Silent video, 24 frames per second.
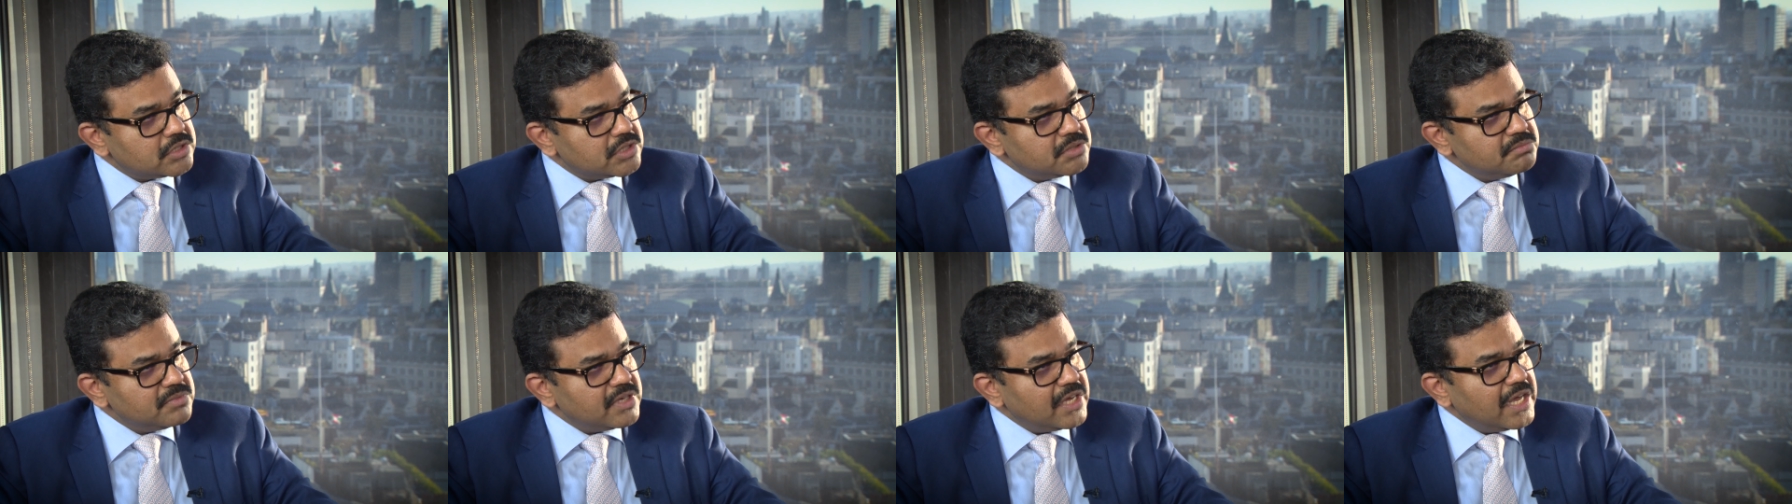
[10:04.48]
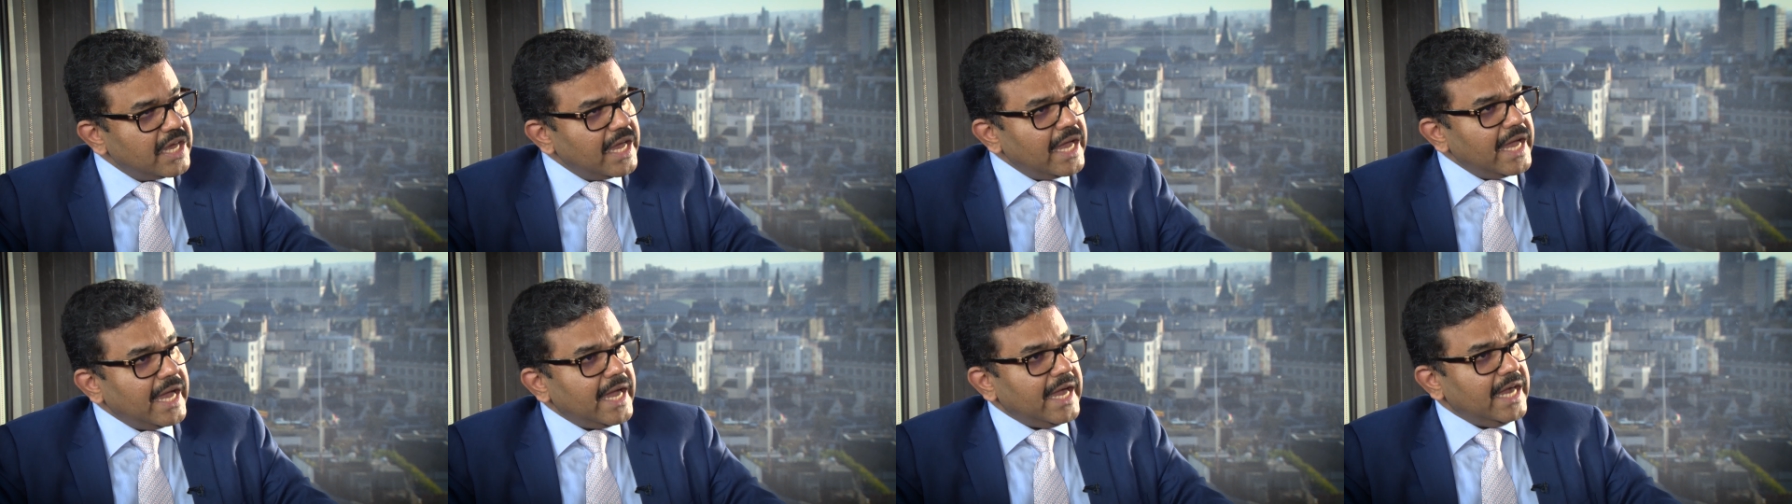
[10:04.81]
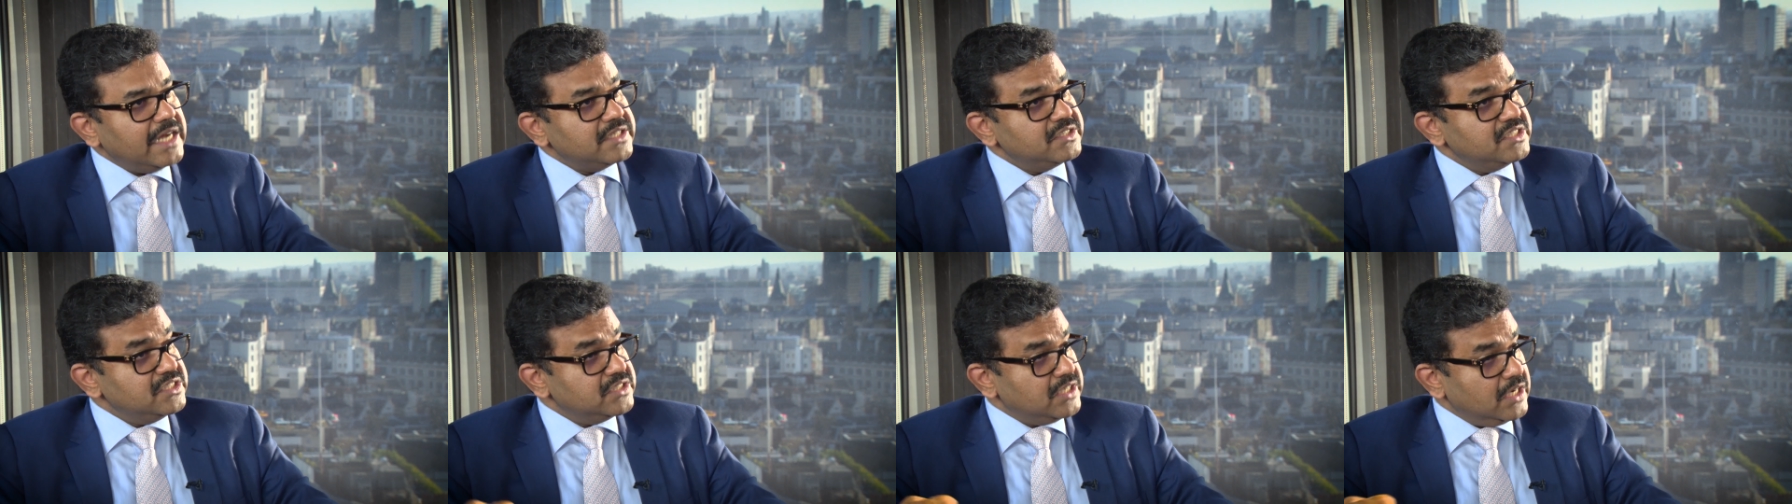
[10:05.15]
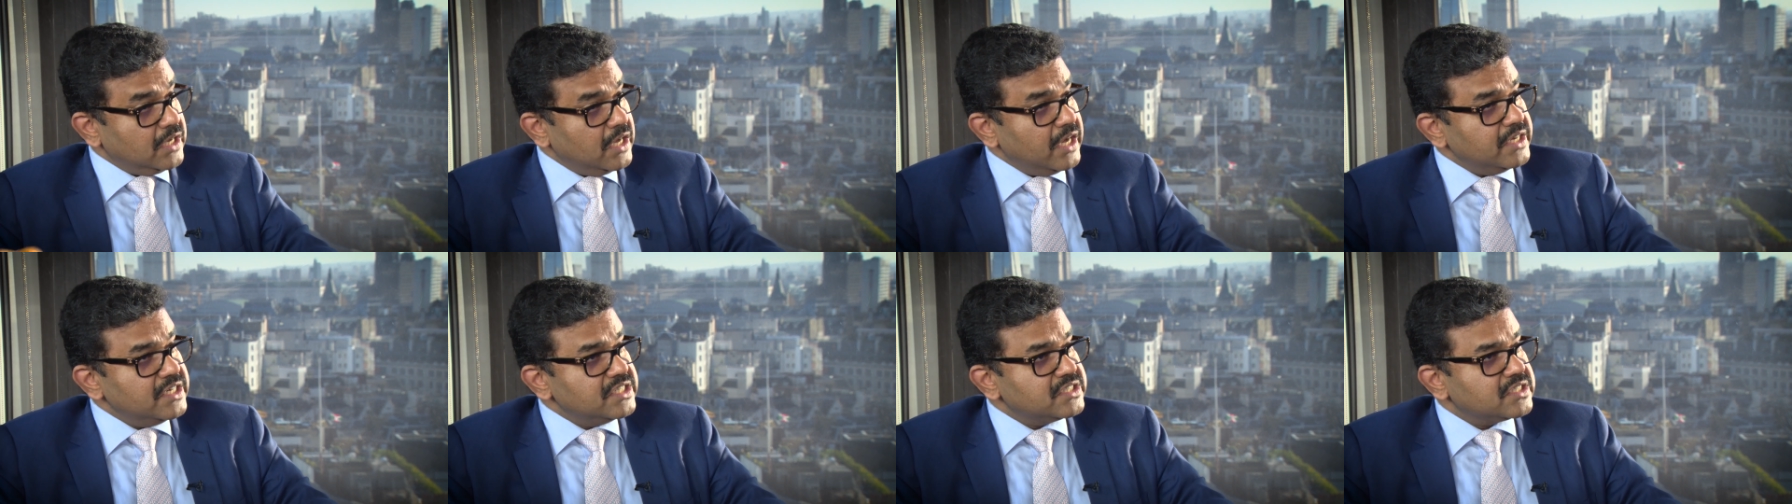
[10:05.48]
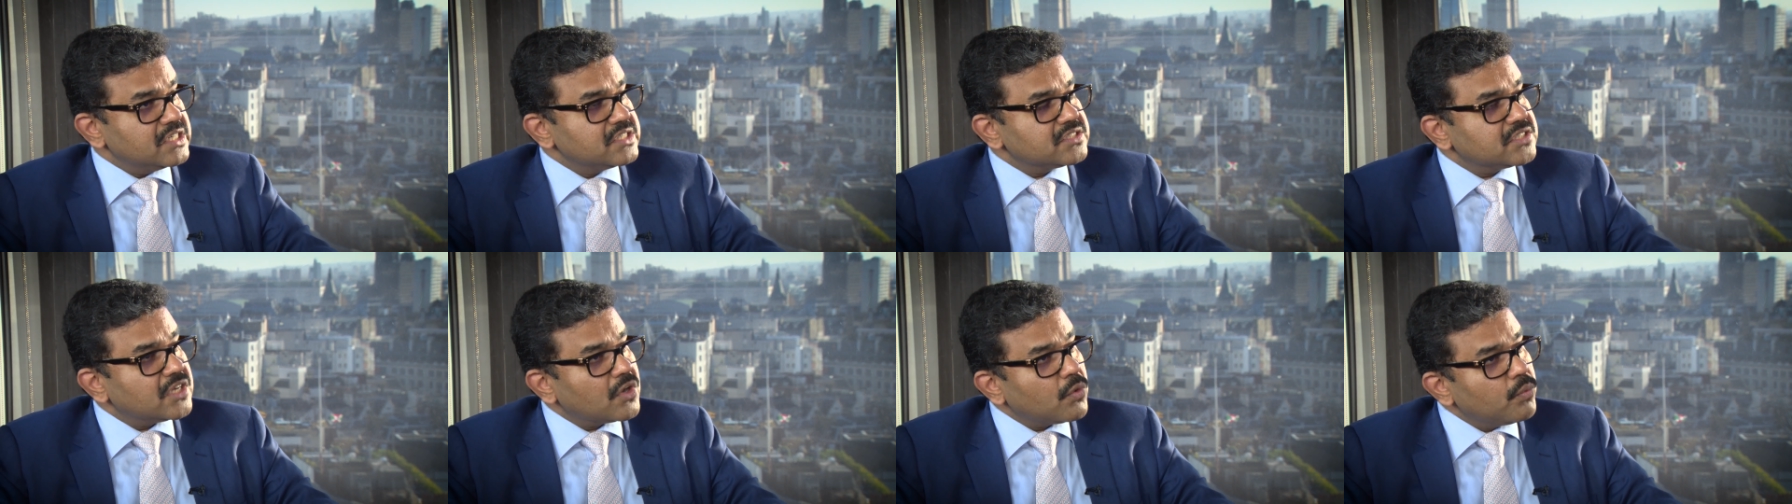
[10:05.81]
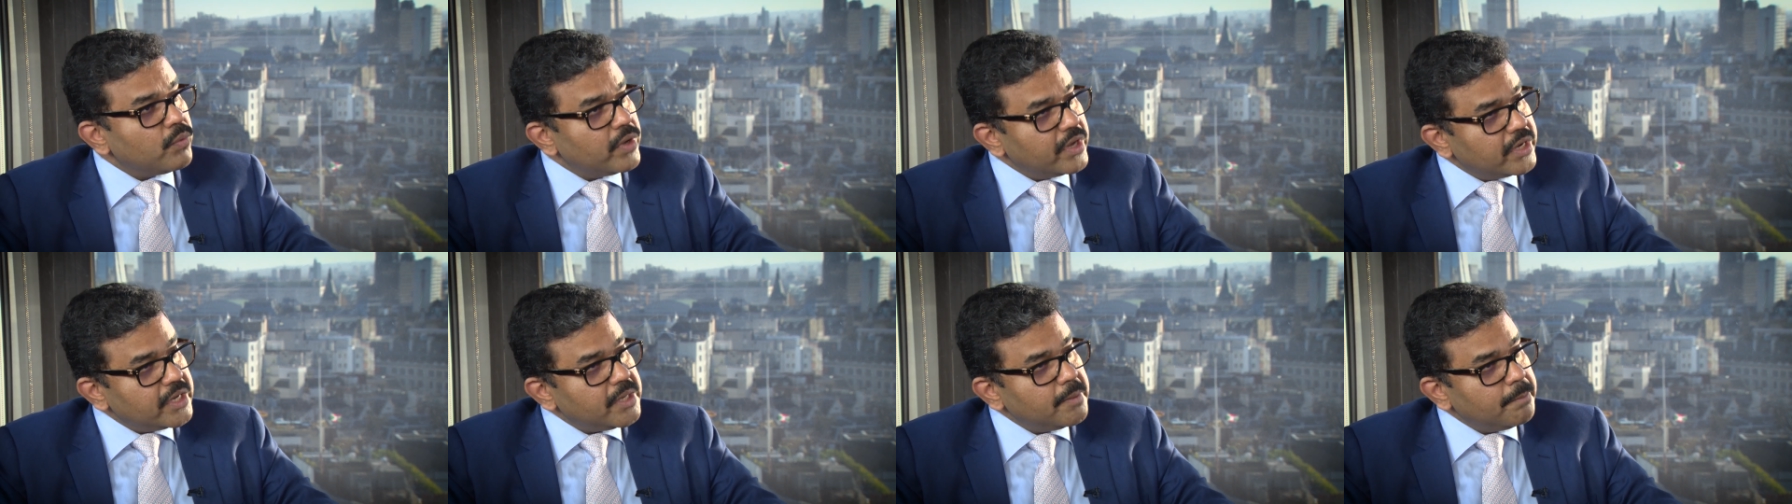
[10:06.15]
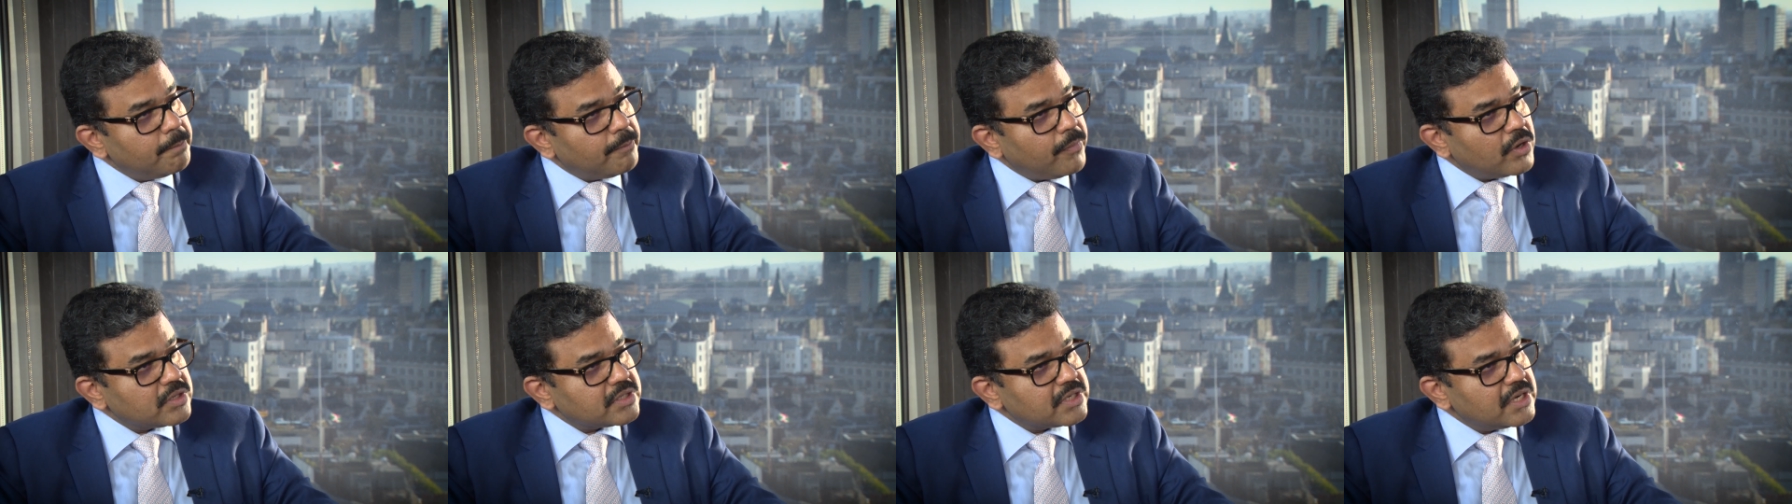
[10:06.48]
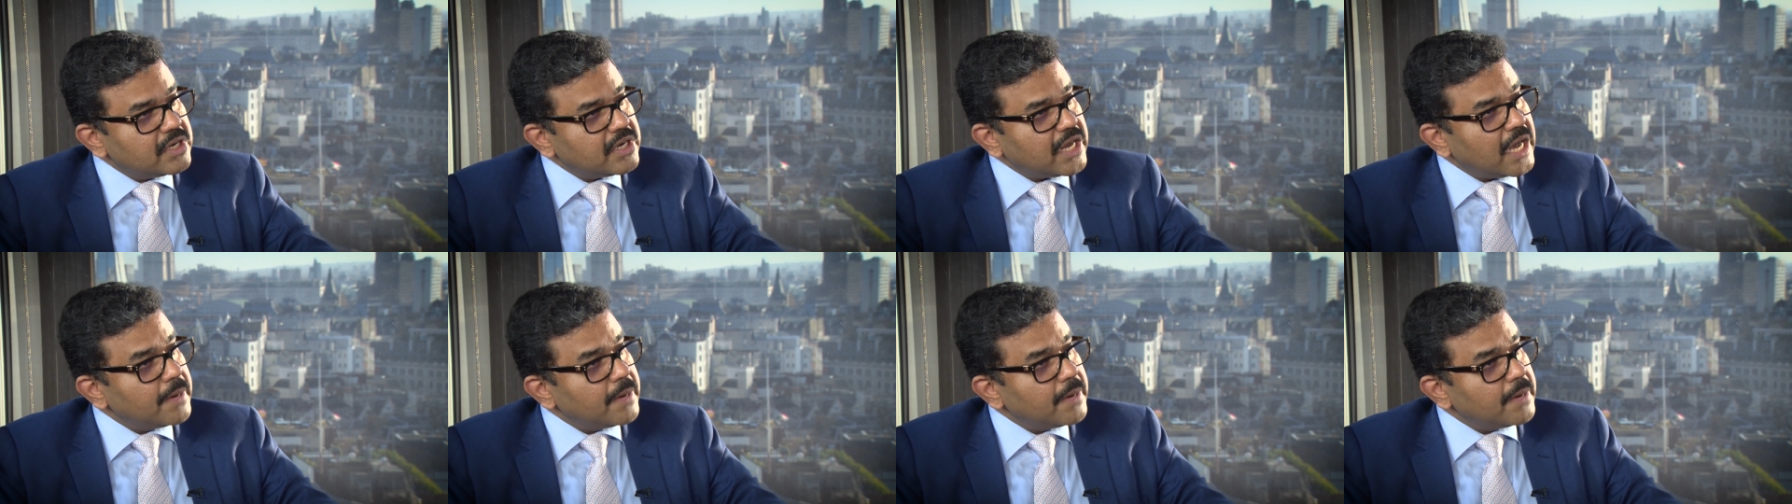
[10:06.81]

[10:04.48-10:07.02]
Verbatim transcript: term and these recognitions are very important